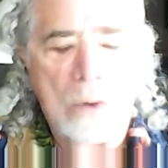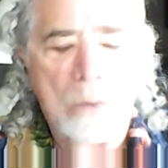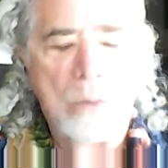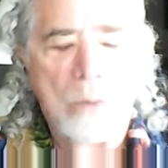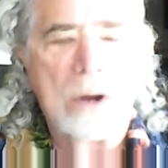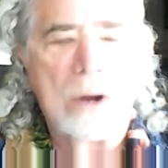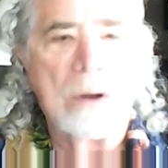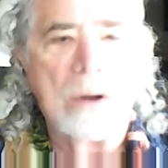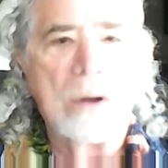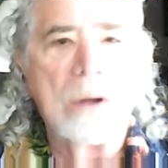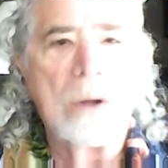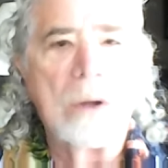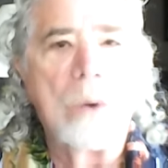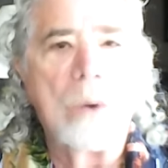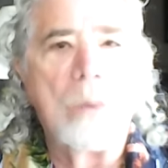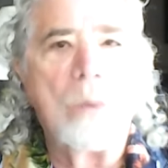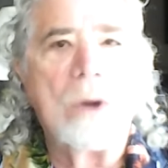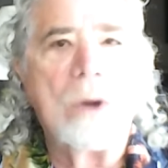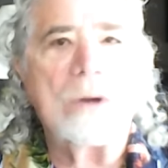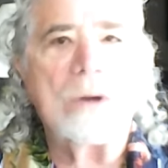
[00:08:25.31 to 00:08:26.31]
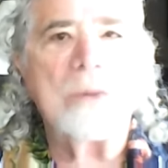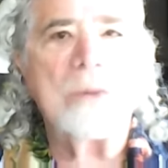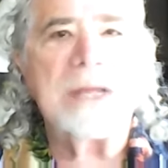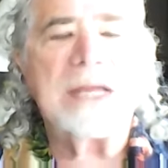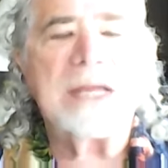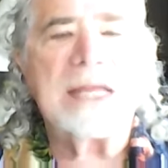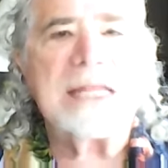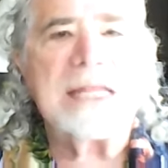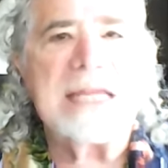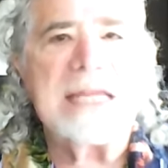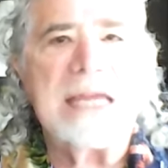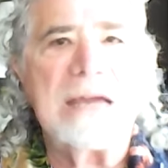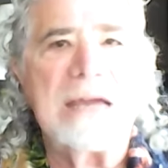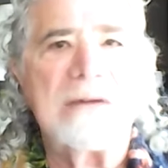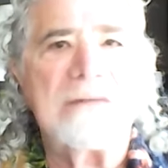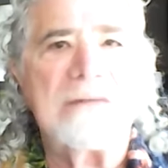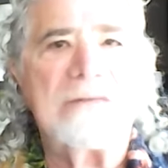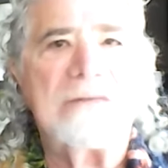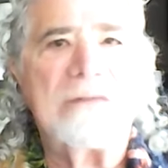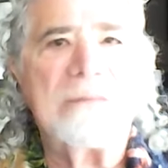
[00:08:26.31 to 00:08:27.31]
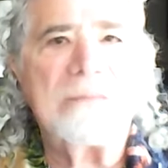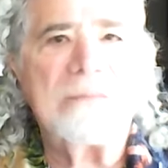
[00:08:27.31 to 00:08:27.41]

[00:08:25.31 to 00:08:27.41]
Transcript: what, what we can give